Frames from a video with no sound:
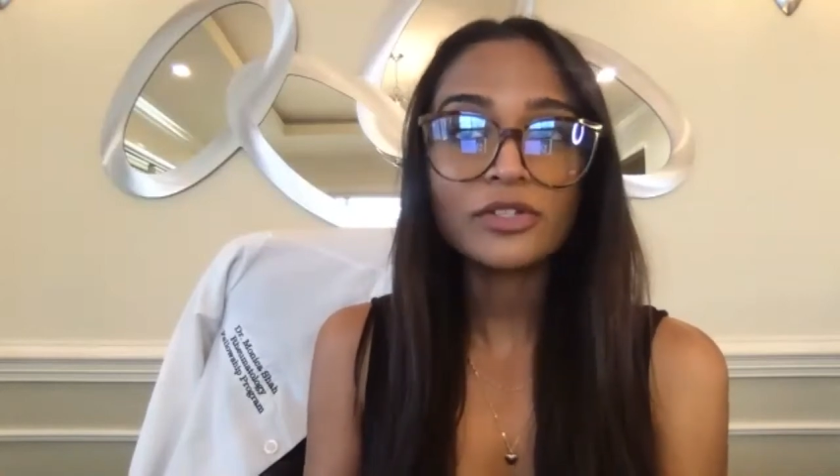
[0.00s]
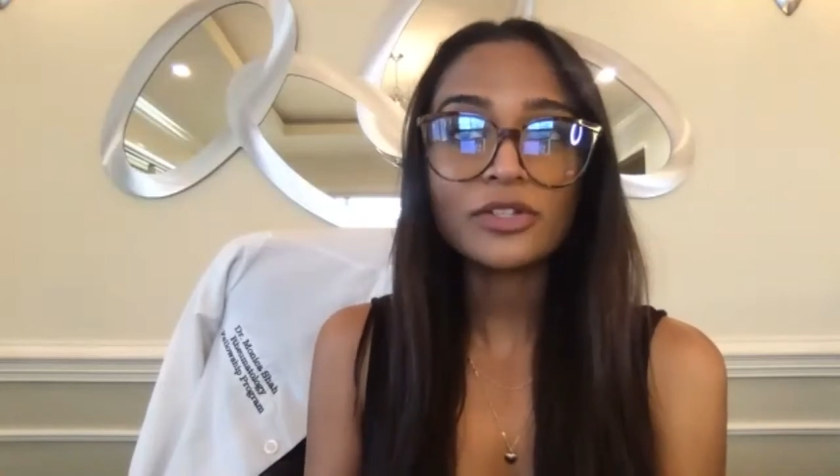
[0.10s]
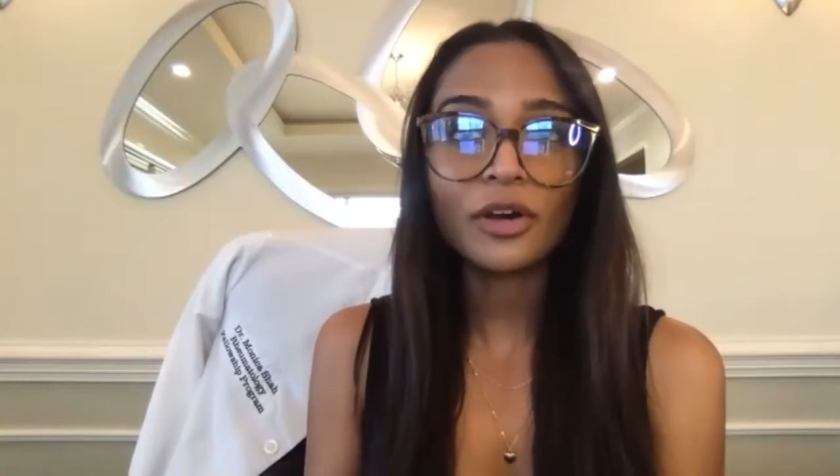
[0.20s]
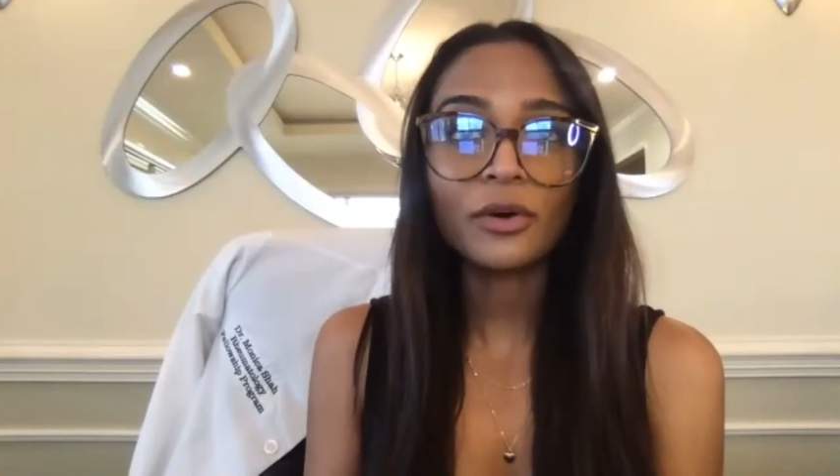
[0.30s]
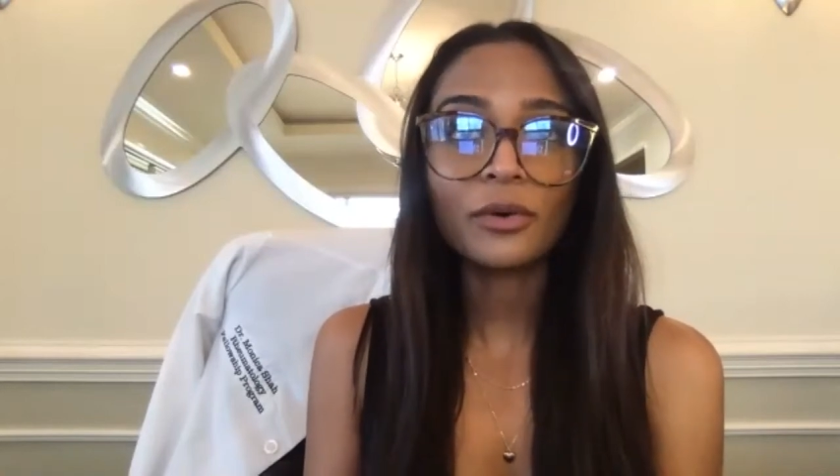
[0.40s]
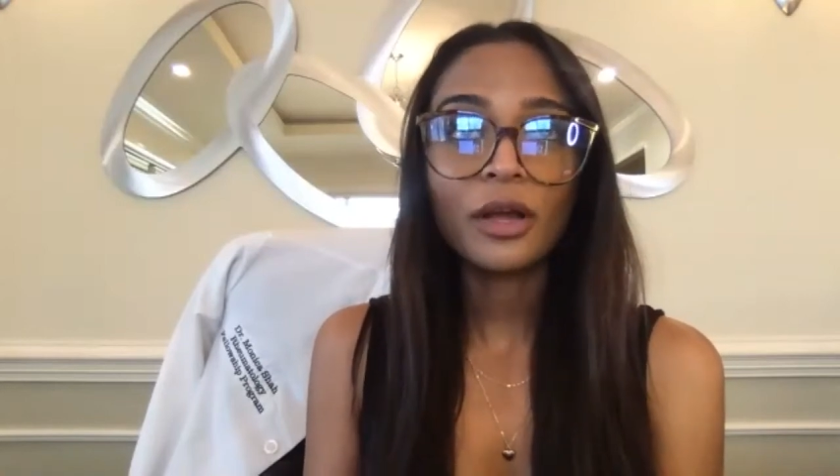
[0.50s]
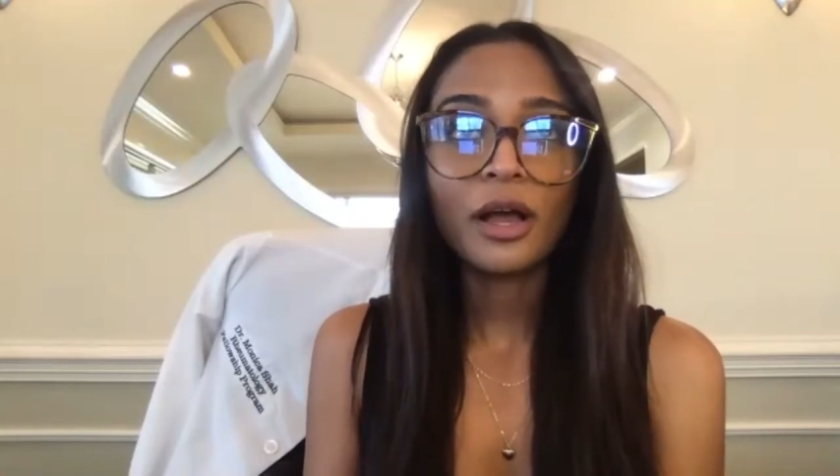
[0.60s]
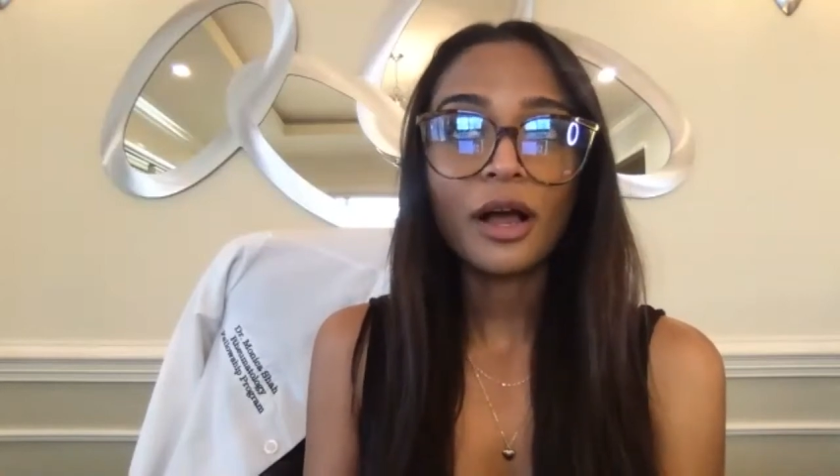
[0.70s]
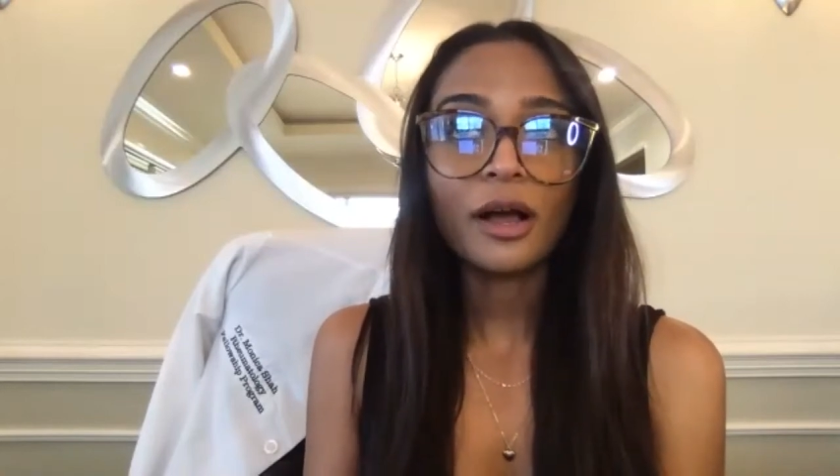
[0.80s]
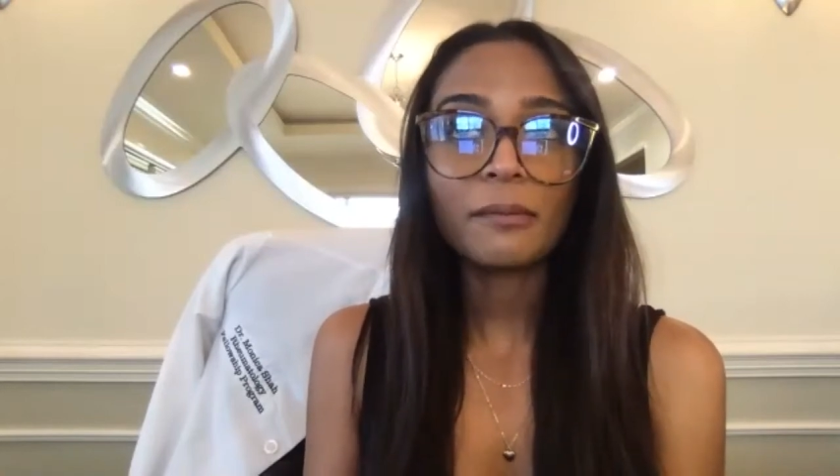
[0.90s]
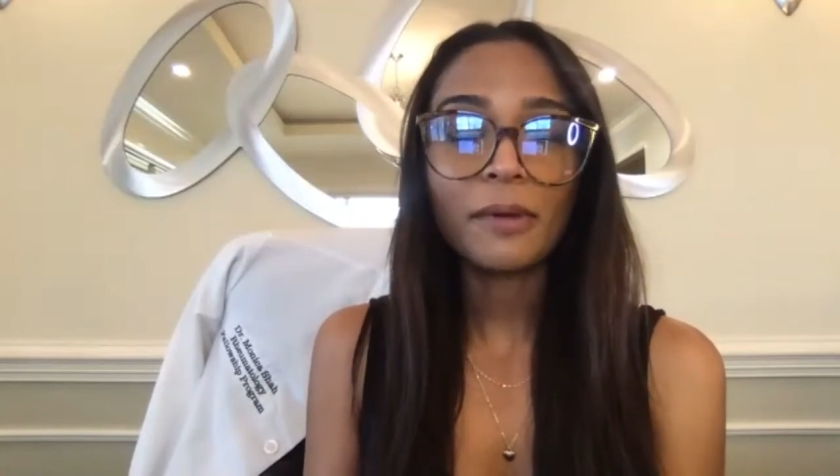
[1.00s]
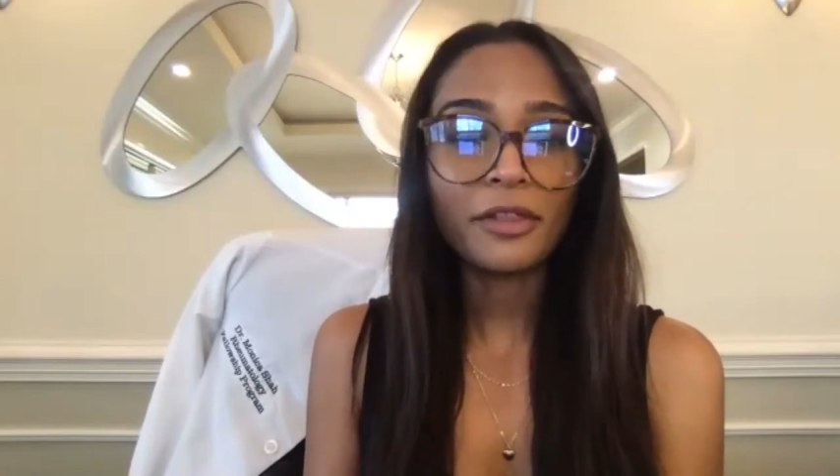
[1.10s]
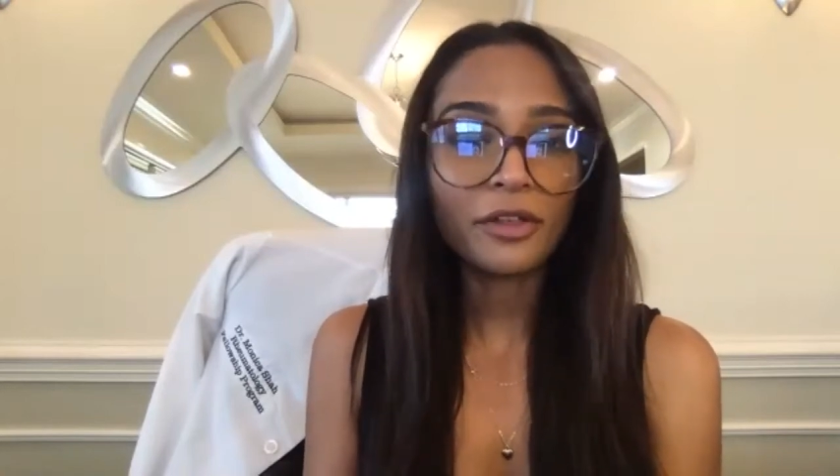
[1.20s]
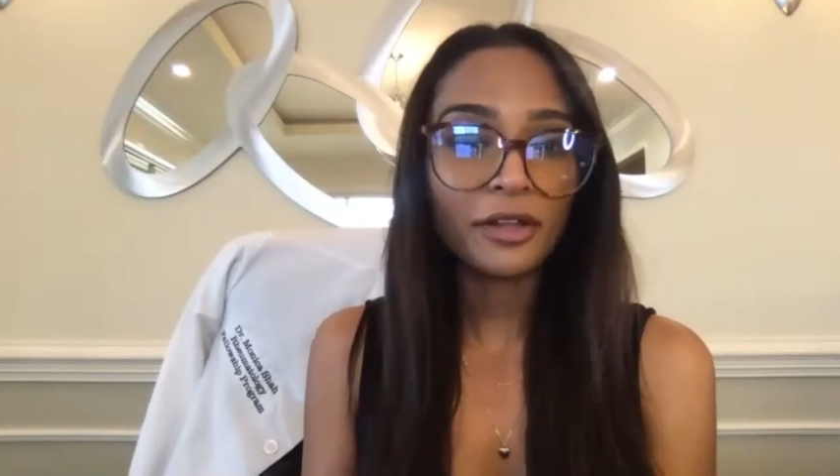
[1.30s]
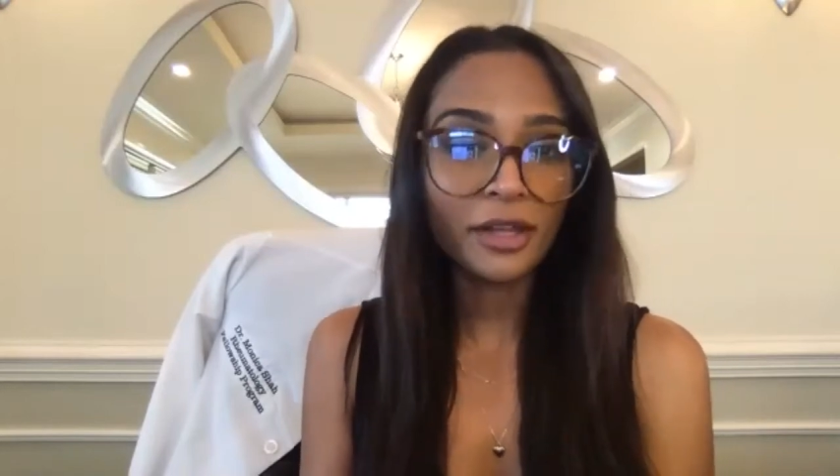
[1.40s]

So I thought